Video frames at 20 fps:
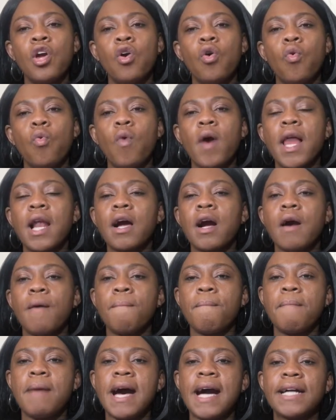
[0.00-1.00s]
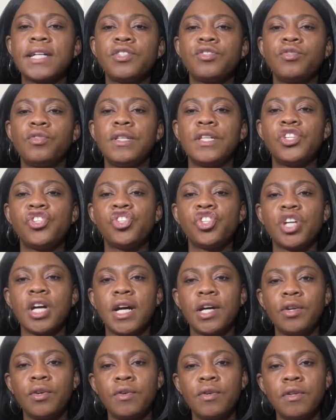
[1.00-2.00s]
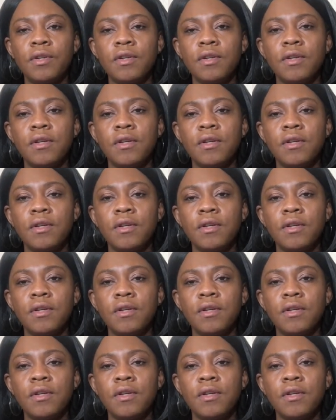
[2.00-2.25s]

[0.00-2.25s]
Welcome back to this channel.